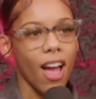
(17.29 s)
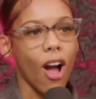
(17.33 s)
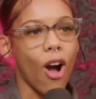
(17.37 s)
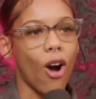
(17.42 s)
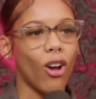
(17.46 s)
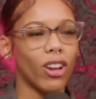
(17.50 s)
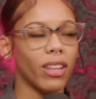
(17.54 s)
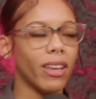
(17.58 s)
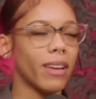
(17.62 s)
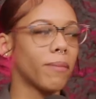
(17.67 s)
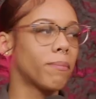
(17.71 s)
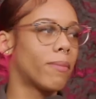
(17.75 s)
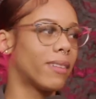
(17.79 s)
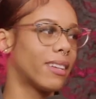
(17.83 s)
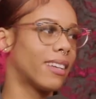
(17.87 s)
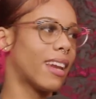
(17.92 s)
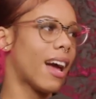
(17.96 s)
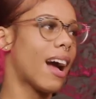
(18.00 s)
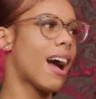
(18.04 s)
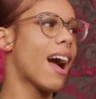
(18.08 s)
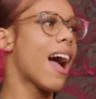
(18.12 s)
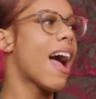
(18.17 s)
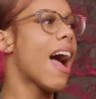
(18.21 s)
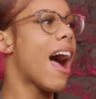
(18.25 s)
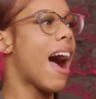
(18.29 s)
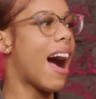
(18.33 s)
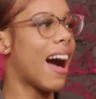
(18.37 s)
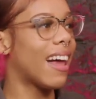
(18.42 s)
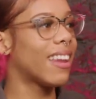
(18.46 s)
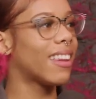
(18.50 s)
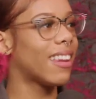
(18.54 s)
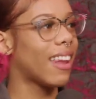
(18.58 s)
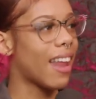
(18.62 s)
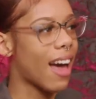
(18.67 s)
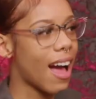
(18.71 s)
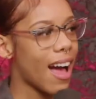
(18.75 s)
But not,
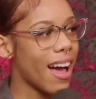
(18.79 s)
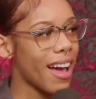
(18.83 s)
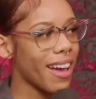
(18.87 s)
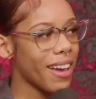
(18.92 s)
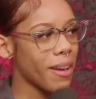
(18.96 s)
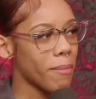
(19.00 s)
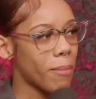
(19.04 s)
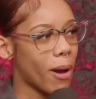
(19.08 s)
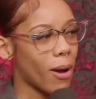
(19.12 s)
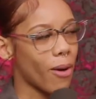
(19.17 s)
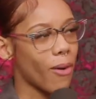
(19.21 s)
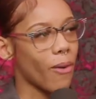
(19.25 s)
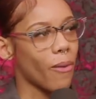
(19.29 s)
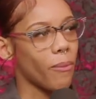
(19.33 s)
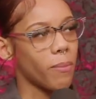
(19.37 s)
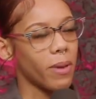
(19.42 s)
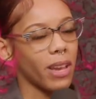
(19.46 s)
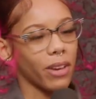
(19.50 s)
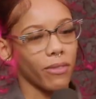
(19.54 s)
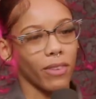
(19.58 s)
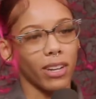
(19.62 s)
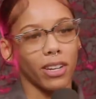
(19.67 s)
I lie about being